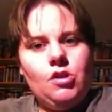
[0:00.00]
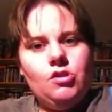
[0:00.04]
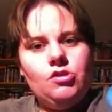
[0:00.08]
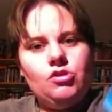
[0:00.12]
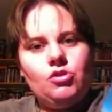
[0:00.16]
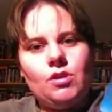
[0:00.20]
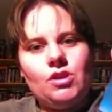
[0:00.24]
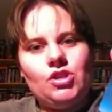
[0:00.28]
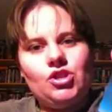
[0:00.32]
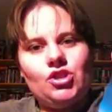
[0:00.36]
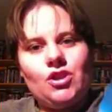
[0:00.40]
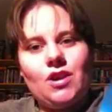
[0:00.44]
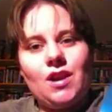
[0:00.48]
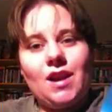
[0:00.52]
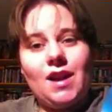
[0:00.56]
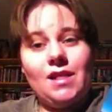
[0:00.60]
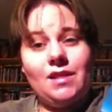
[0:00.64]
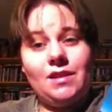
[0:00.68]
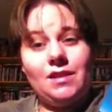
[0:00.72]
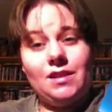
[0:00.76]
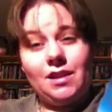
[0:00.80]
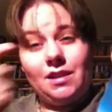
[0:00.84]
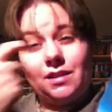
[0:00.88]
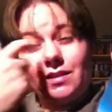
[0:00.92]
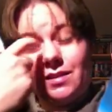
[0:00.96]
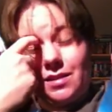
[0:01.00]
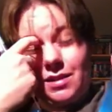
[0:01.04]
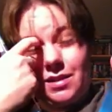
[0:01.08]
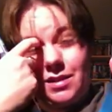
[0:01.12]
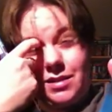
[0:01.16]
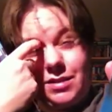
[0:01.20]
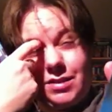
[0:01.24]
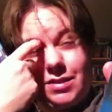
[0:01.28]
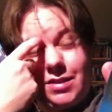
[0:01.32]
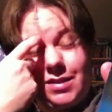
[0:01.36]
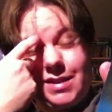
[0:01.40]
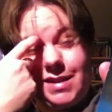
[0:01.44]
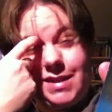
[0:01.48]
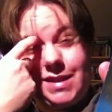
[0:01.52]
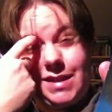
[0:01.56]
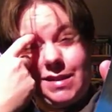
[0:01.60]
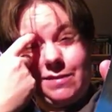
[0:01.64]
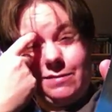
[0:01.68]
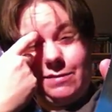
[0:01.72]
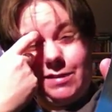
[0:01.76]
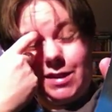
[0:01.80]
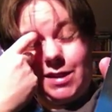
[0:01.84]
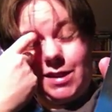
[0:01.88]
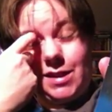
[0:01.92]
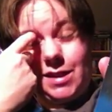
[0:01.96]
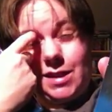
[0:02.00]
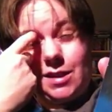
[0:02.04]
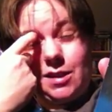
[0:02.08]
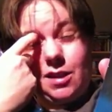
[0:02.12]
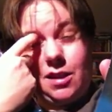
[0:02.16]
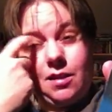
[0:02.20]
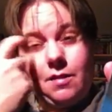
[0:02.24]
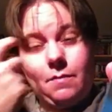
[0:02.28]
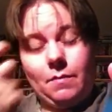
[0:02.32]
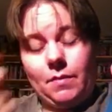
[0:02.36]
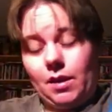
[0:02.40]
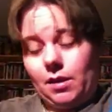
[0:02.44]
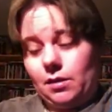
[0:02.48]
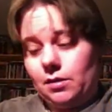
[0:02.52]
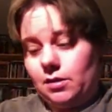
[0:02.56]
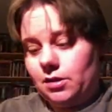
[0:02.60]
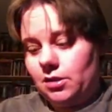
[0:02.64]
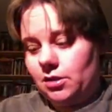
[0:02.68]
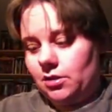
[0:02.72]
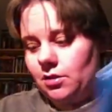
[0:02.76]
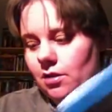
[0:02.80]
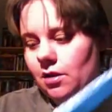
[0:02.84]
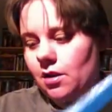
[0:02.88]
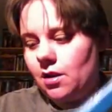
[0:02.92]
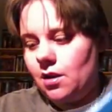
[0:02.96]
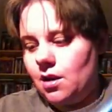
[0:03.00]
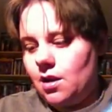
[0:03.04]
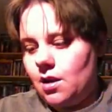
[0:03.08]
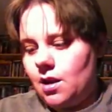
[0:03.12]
Treasure Island, I think, is on DVD. Not sure.